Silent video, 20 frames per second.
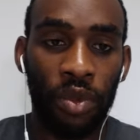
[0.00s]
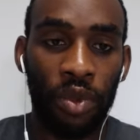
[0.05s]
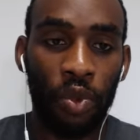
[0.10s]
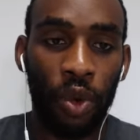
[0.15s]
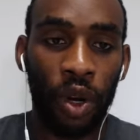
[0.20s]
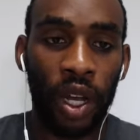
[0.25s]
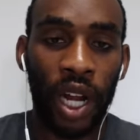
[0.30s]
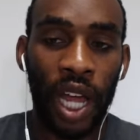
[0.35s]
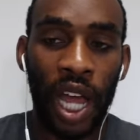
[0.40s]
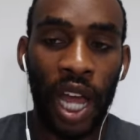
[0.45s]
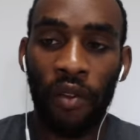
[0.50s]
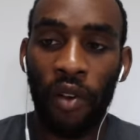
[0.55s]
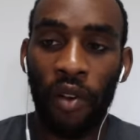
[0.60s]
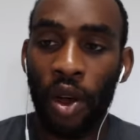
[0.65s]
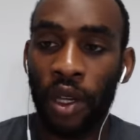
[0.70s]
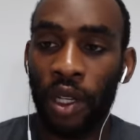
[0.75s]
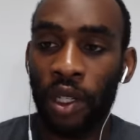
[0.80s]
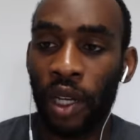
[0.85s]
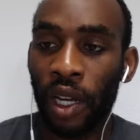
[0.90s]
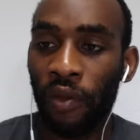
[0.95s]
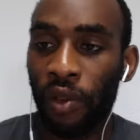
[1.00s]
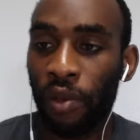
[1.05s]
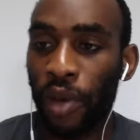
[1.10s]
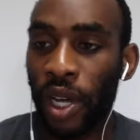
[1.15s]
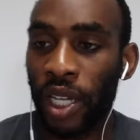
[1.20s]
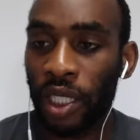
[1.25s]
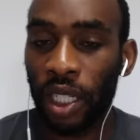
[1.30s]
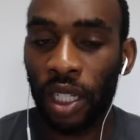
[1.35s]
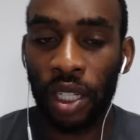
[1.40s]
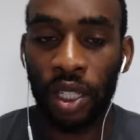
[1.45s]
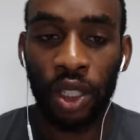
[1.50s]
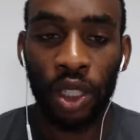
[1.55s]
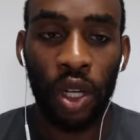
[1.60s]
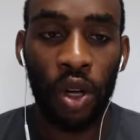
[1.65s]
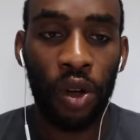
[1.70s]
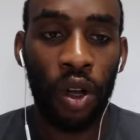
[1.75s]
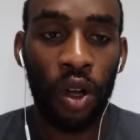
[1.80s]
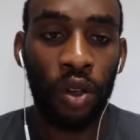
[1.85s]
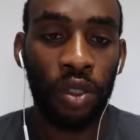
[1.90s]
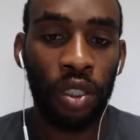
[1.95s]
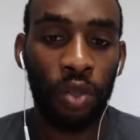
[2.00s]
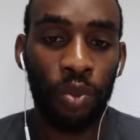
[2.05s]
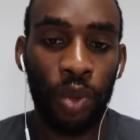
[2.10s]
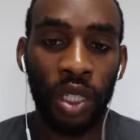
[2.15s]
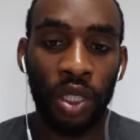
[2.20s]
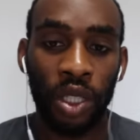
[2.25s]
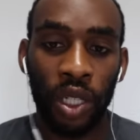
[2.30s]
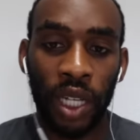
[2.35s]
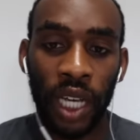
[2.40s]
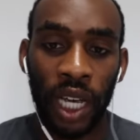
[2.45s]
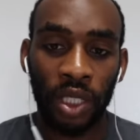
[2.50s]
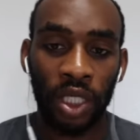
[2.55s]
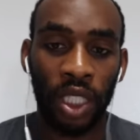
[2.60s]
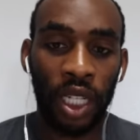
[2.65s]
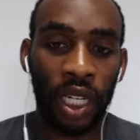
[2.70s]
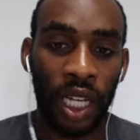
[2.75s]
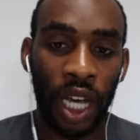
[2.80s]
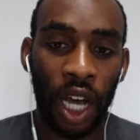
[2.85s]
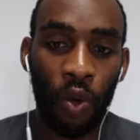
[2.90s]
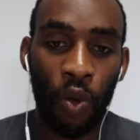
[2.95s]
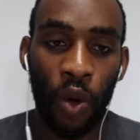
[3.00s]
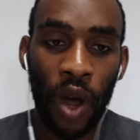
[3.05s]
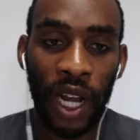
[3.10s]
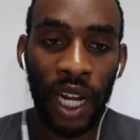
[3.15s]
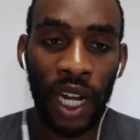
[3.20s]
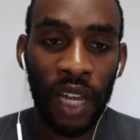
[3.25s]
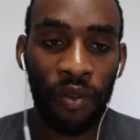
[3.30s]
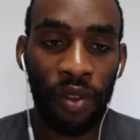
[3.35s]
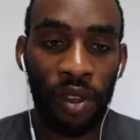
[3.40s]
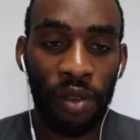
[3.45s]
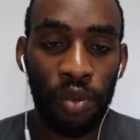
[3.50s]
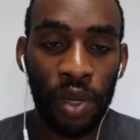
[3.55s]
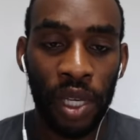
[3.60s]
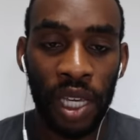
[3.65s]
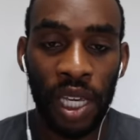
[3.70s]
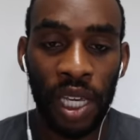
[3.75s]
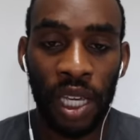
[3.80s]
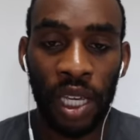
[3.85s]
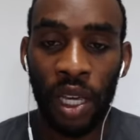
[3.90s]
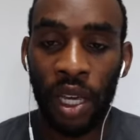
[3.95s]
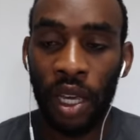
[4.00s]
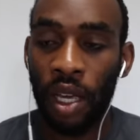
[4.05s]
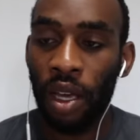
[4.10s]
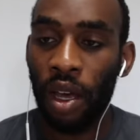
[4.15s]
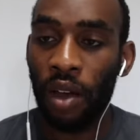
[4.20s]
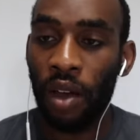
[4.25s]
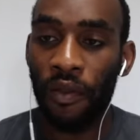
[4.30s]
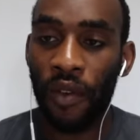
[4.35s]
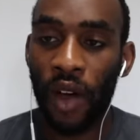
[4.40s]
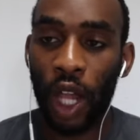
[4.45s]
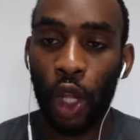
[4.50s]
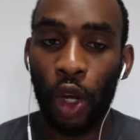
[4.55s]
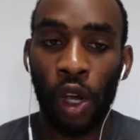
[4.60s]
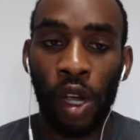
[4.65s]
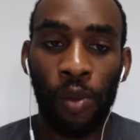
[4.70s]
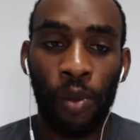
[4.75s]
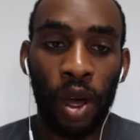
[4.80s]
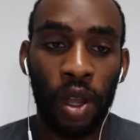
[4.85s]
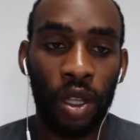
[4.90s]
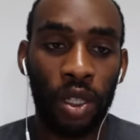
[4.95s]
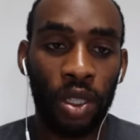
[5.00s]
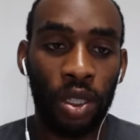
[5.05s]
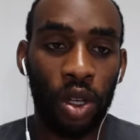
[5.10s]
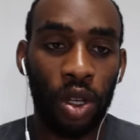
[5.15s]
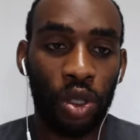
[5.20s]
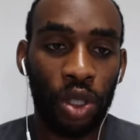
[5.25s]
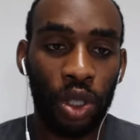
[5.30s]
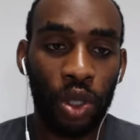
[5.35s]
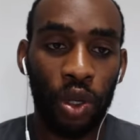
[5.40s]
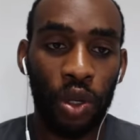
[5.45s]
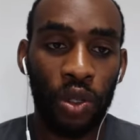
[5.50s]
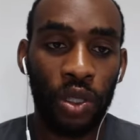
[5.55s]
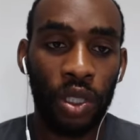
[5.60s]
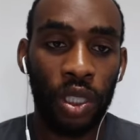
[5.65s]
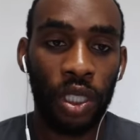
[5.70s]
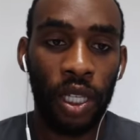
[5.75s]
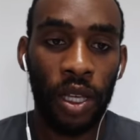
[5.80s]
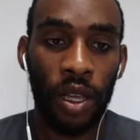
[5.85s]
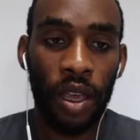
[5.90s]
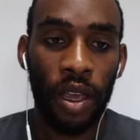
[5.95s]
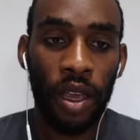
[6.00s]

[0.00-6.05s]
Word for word: We're going to have all your information in the show notes. So make sure you guys check out Wine MVP. Follow him on the socials.